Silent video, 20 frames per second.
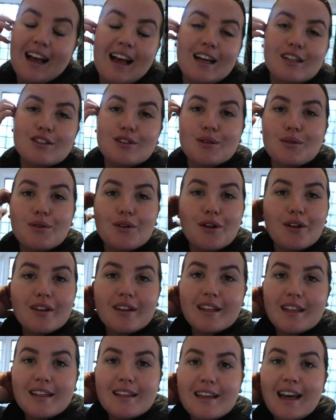and do
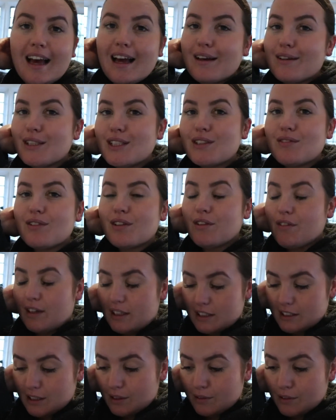nothing else for the
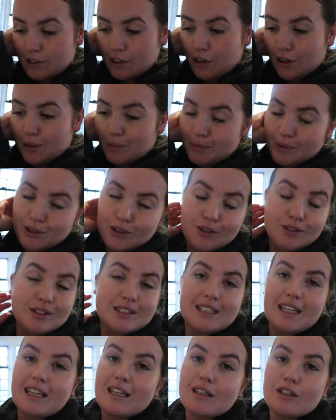rest of the night because
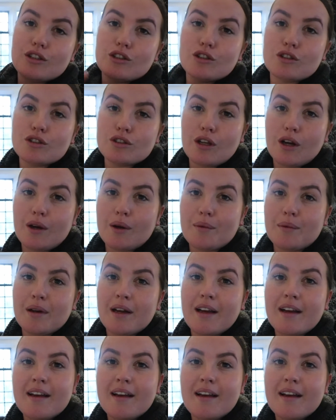it is so